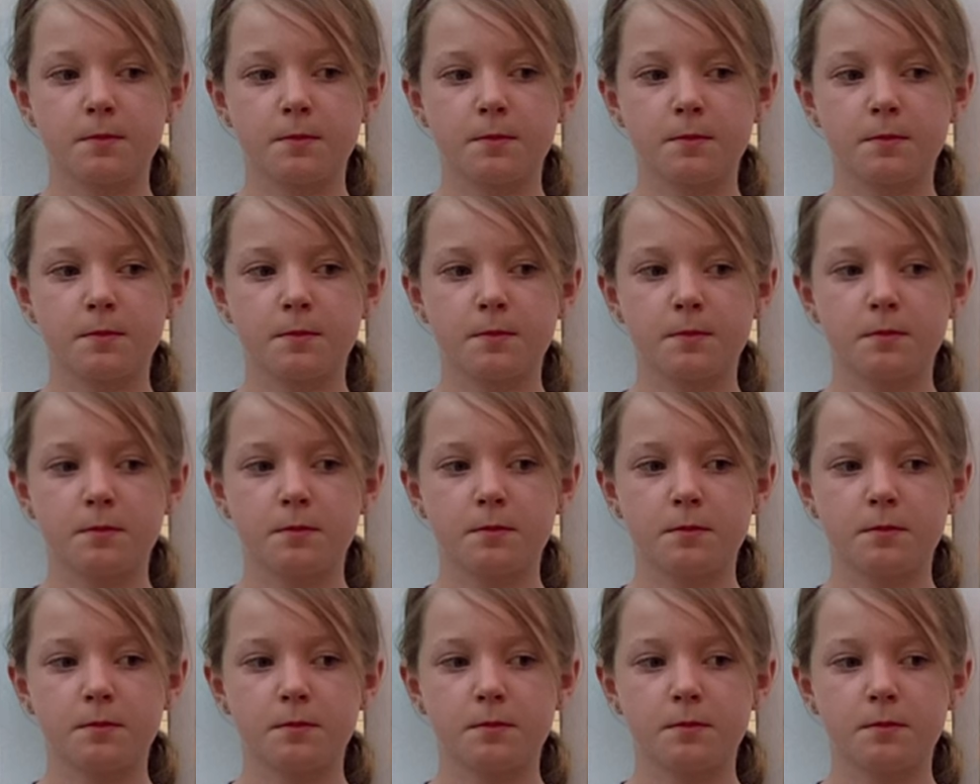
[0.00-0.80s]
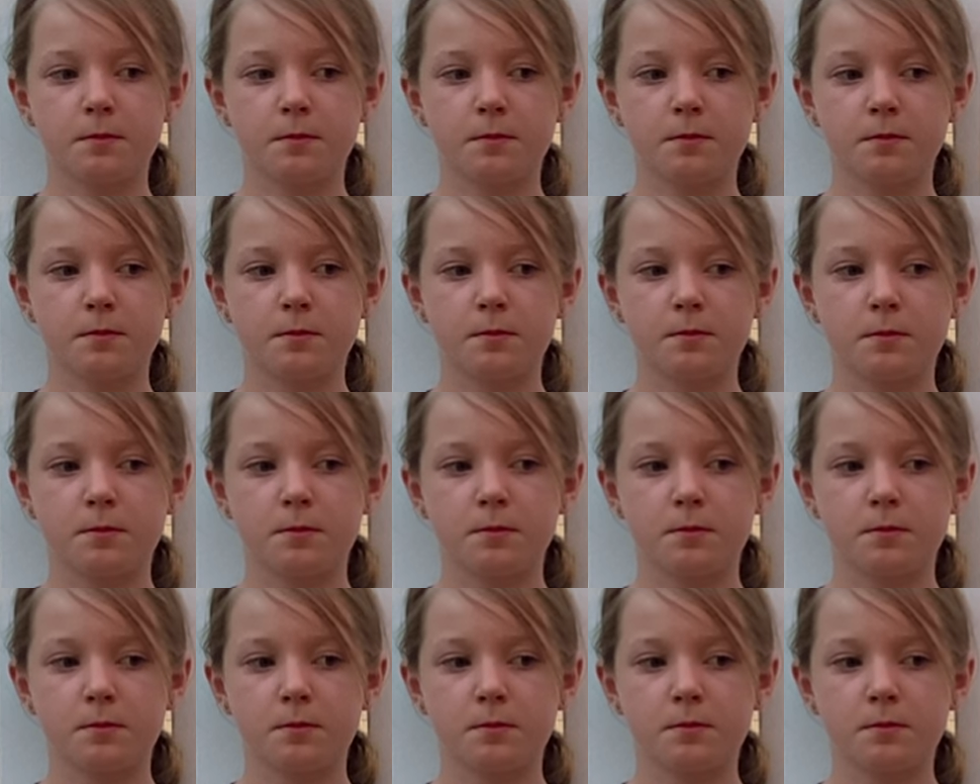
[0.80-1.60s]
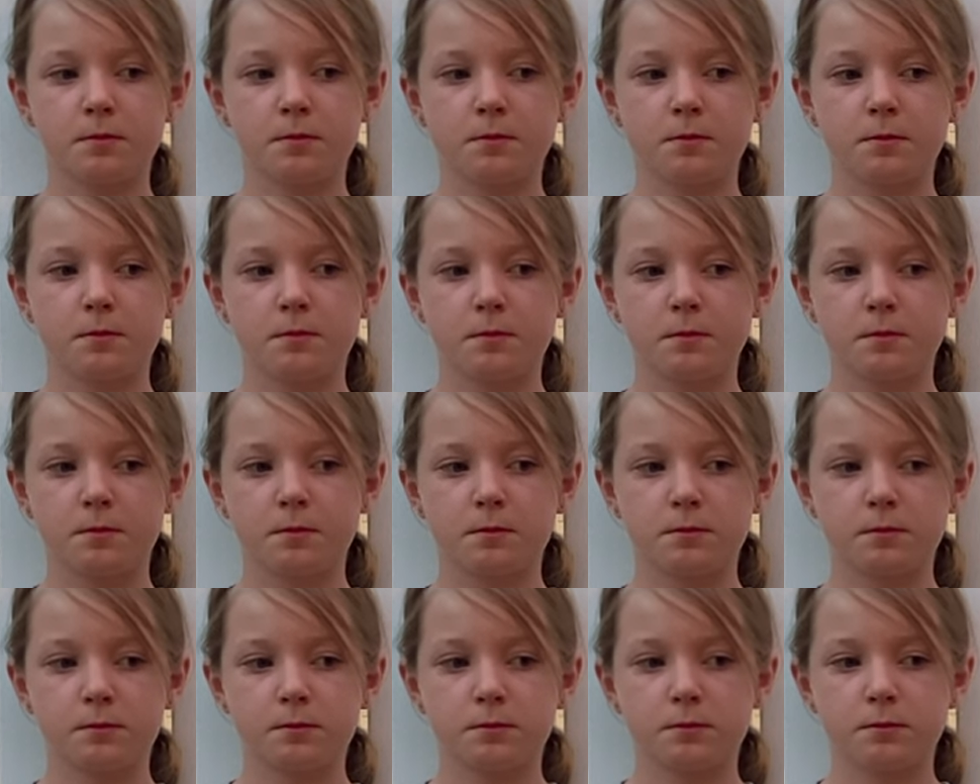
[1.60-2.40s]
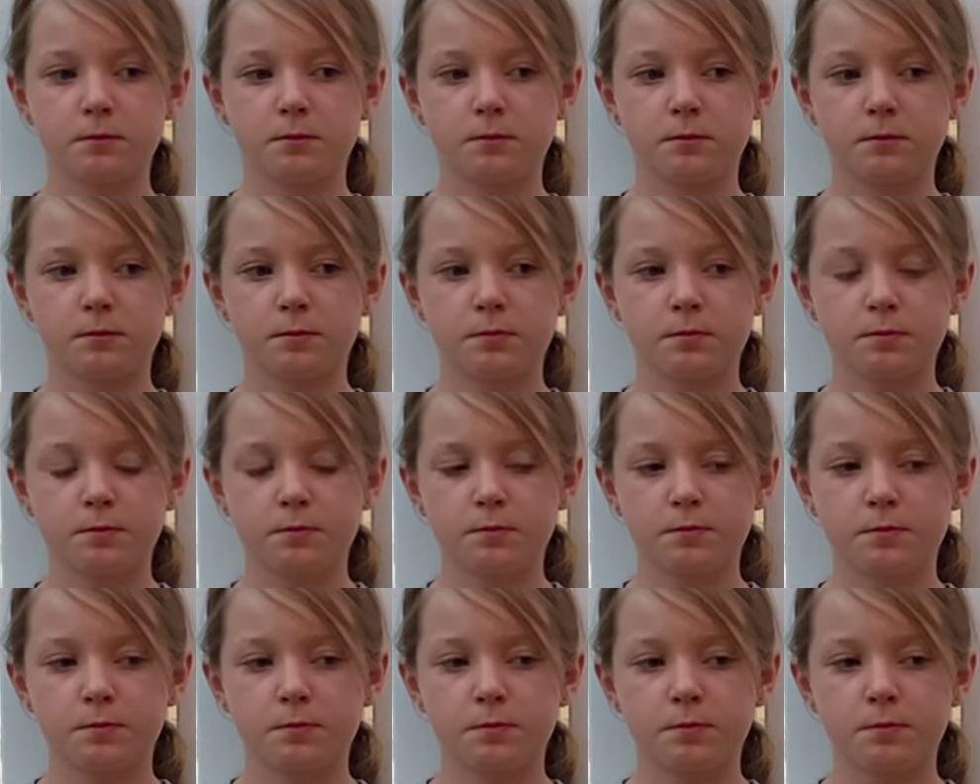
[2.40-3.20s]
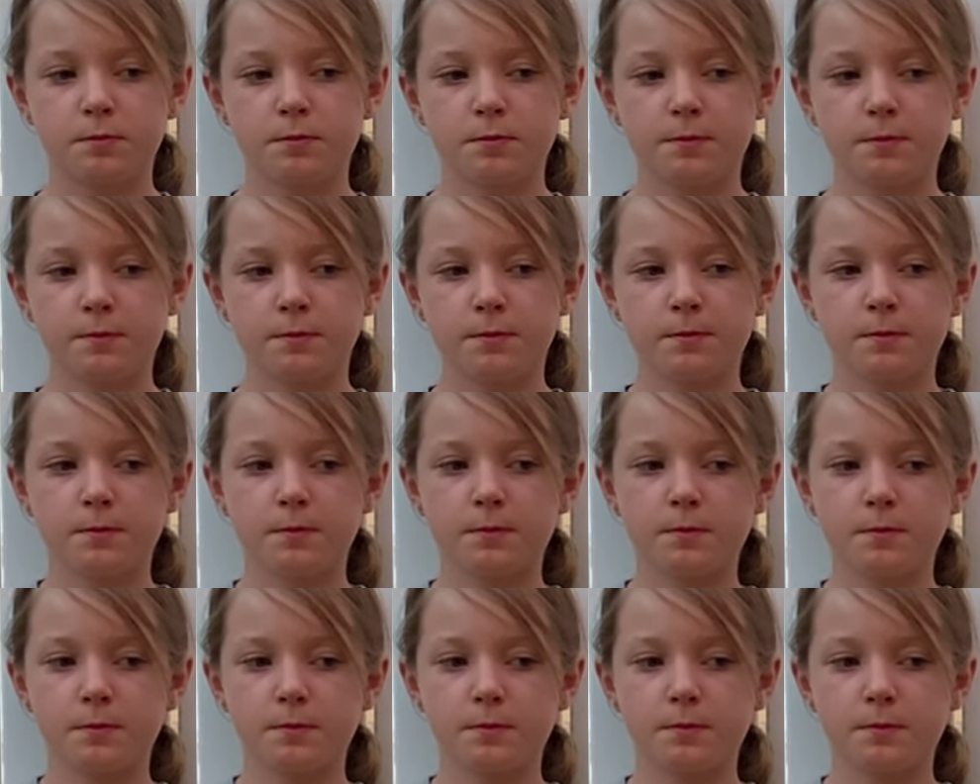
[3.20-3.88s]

No words are spoken by the person on screen.